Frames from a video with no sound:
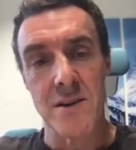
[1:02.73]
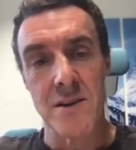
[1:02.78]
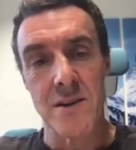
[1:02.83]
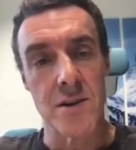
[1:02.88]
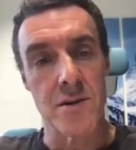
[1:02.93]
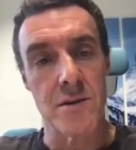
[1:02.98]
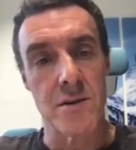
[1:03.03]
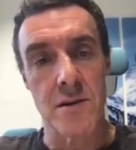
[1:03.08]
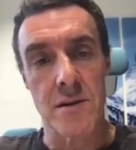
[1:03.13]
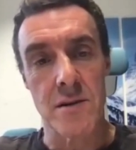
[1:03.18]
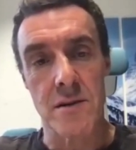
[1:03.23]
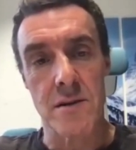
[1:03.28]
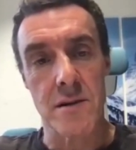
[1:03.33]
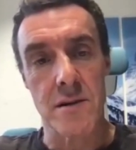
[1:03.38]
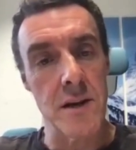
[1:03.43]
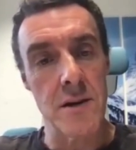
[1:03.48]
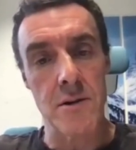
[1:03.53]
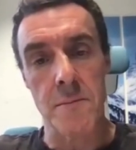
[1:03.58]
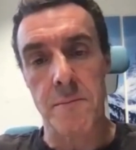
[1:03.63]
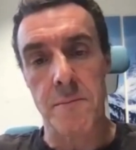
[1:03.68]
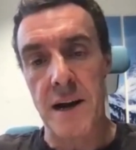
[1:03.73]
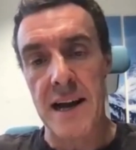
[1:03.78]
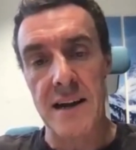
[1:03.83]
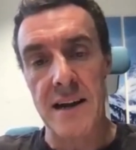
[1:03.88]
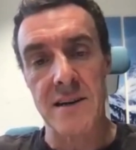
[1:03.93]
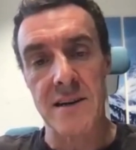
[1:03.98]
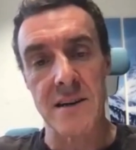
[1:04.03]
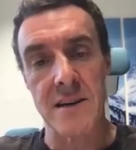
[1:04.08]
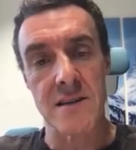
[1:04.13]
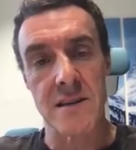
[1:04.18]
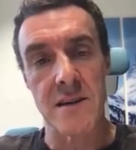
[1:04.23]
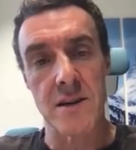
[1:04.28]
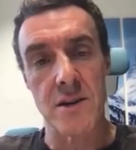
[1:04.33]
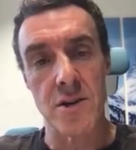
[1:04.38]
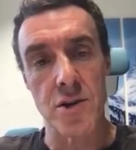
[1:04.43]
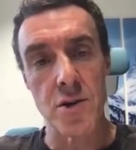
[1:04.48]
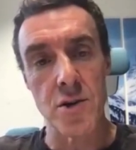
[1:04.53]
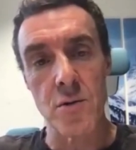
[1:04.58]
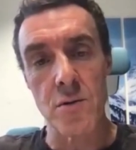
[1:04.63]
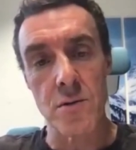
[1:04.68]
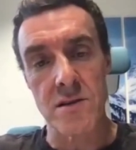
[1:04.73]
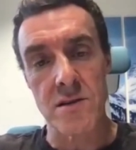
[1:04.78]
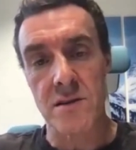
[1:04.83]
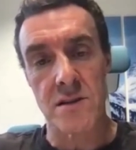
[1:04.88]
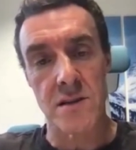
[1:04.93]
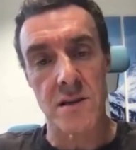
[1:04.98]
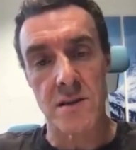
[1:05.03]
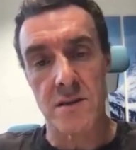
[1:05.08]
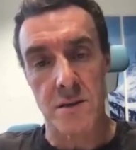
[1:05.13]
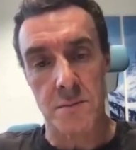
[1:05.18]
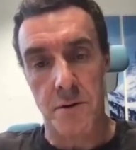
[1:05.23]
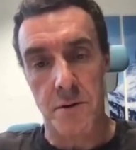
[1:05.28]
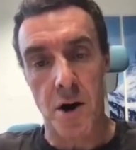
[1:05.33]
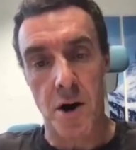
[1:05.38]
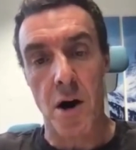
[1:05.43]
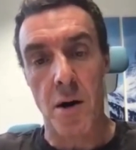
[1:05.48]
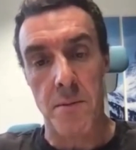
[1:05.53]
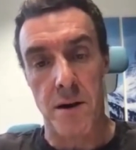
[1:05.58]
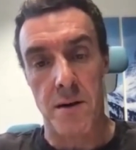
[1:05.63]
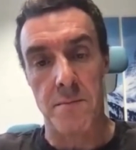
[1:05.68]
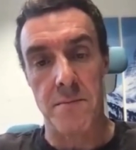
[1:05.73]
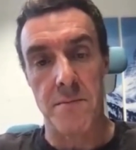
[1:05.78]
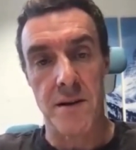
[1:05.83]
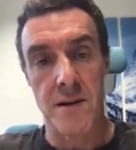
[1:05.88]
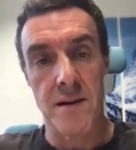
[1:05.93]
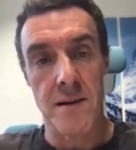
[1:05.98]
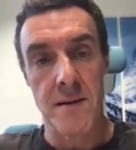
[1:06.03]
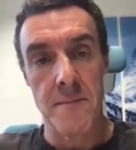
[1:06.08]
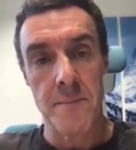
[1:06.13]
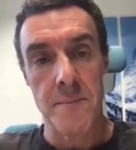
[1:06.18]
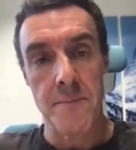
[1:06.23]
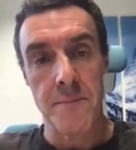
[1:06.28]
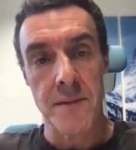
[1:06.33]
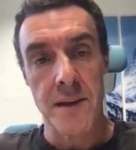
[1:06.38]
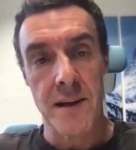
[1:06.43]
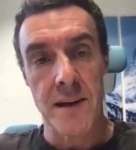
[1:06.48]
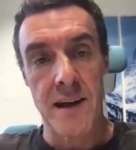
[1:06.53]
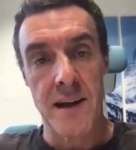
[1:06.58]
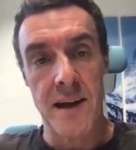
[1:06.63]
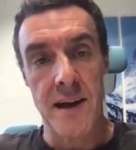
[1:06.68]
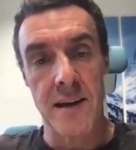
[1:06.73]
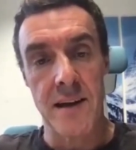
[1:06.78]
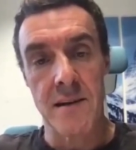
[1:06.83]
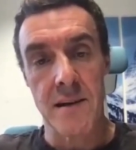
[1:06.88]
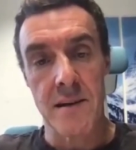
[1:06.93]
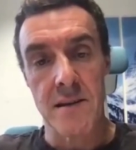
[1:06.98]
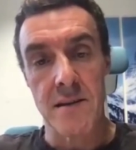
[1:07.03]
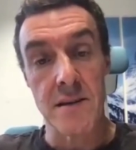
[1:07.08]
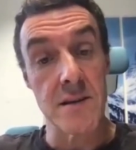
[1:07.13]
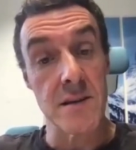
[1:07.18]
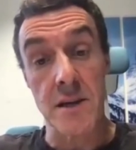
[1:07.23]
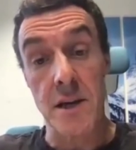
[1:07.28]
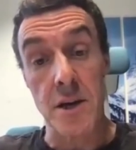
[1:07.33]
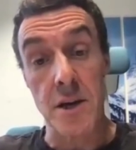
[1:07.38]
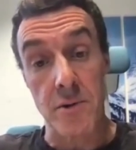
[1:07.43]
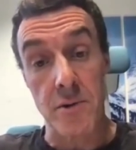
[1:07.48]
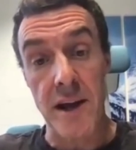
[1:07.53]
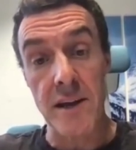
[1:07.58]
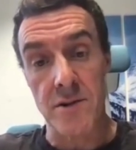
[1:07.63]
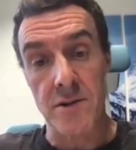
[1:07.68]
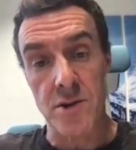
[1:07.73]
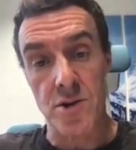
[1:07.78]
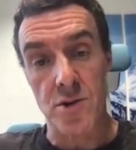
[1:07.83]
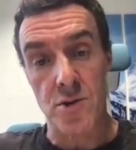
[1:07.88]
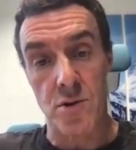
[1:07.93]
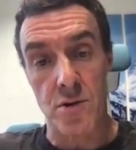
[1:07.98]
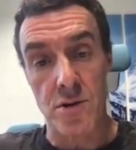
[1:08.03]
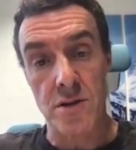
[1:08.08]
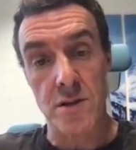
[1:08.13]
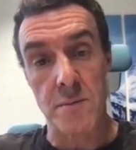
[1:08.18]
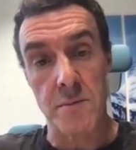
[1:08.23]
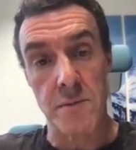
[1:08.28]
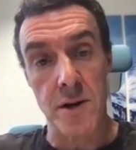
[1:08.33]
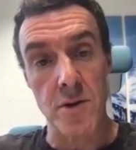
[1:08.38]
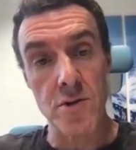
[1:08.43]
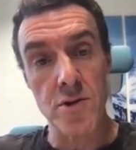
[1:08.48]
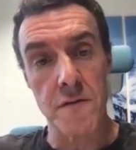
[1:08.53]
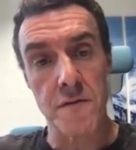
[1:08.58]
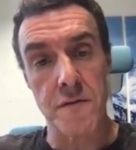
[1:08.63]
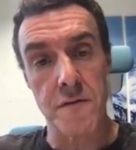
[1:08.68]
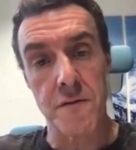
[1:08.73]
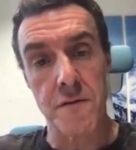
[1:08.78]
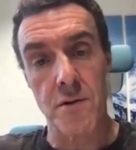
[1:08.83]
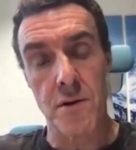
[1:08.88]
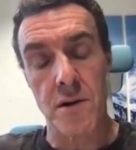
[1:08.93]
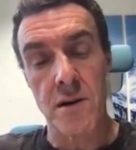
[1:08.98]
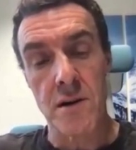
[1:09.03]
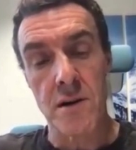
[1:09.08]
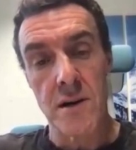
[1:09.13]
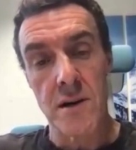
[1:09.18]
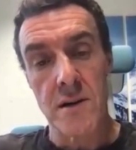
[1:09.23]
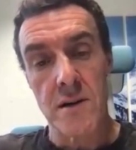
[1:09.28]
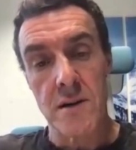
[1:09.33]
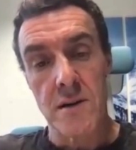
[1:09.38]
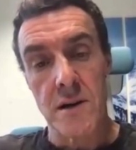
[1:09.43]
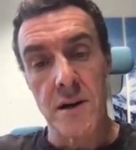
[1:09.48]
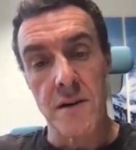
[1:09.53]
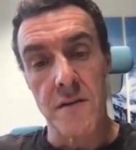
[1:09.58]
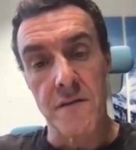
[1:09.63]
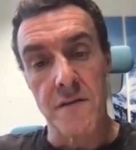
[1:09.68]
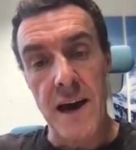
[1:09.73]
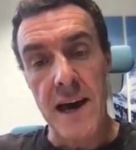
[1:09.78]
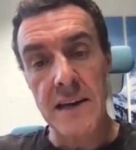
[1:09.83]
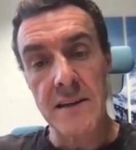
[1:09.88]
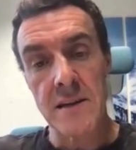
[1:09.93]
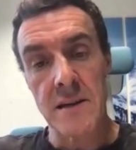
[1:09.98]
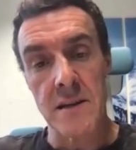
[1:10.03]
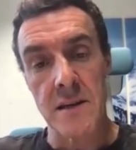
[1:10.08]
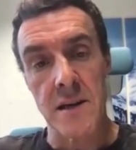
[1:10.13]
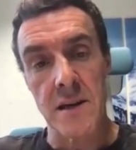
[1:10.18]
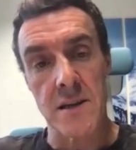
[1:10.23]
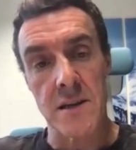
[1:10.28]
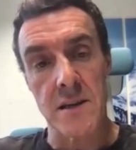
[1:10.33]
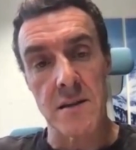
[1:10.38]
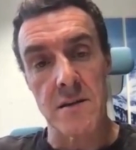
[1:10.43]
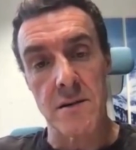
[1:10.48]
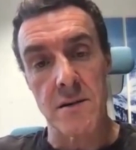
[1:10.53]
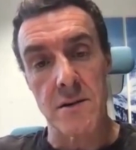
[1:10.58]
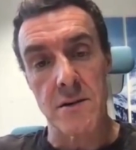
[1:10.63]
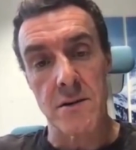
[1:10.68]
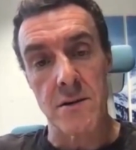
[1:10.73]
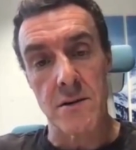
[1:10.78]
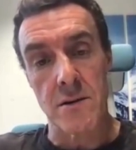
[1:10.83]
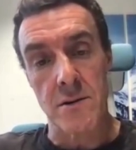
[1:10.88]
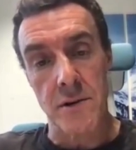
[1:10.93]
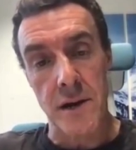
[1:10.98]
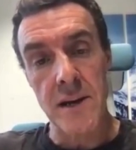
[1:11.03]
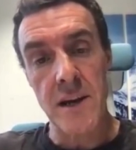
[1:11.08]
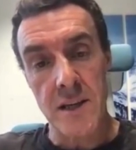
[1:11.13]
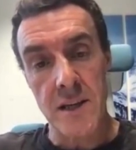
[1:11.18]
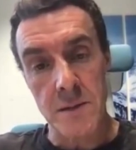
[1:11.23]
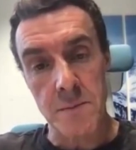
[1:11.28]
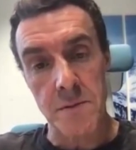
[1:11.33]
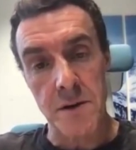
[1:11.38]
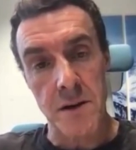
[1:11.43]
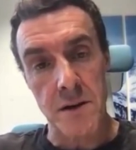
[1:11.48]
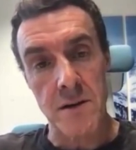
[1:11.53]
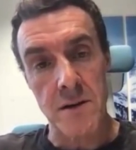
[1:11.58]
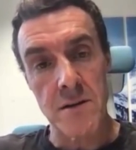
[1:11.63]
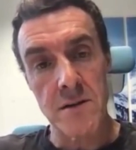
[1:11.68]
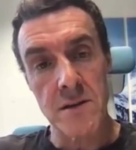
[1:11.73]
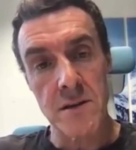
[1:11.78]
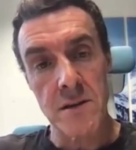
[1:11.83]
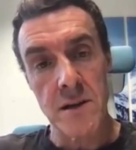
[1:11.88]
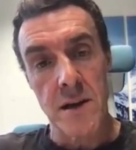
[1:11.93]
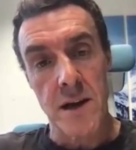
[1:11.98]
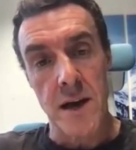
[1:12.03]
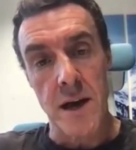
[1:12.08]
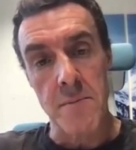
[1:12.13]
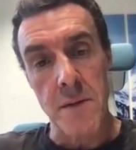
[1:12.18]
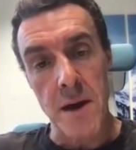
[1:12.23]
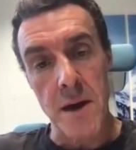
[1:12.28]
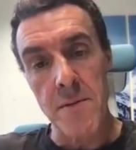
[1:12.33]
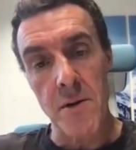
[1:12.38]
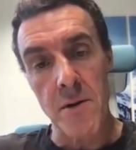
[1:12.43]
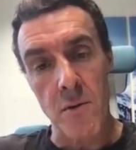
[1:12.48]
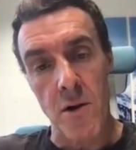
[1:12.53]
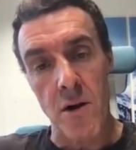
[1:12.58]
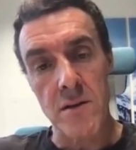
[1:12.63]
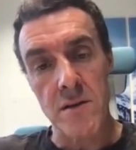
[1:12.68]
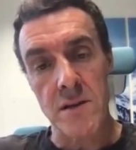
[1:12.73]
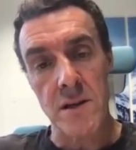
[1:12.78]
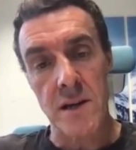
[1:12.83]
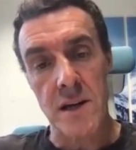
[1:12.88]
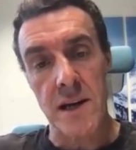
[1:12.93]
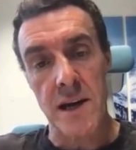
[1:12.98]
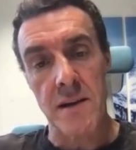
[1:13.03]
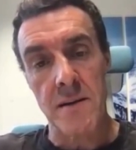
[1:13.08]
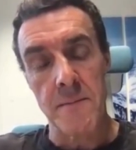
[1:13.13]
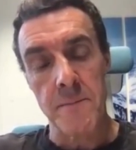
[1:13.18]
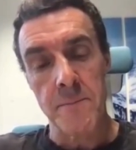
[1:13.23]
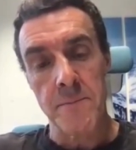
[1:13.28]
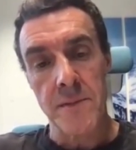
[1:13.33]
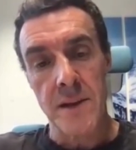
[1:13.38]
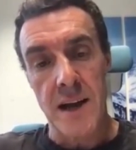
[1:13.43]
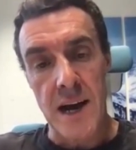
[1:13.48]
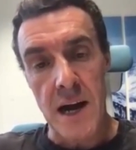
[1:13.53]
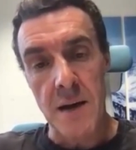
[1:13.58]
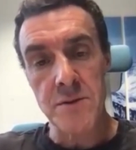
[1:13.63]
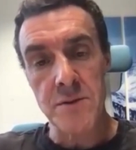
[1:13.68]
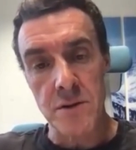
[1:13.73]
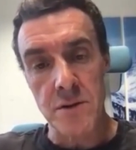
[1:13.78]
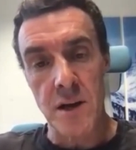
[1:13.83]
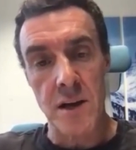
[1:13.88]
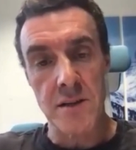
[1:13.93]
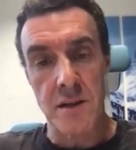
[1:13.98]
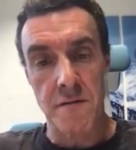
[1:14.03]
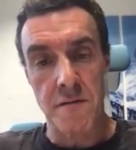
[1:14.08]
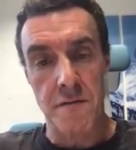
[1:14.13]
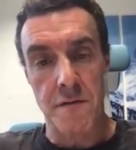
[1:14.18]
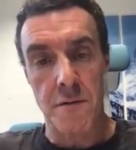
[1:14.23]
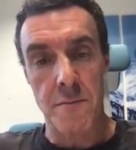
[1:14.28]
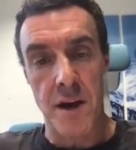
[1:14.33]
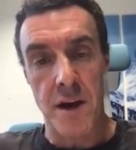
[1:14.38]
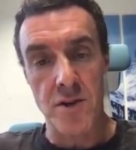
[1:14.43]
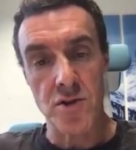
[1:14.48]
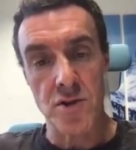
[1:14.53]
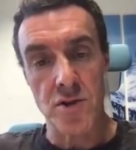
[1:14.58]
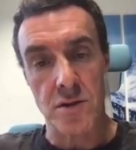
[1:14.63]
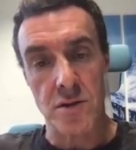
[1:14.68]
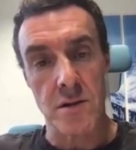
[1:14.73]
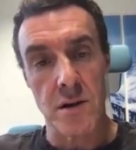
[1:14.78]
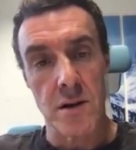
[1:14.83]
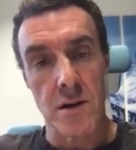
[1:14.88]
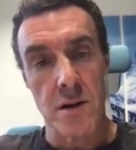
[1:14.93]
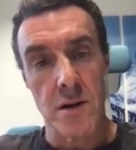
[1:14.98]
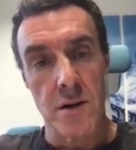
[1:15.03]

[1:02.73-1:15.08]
You know, in clinical practice, you will see this problem. And this is a great resource, but also for a vet that is already experienced and maybe wants to get up-to-date information.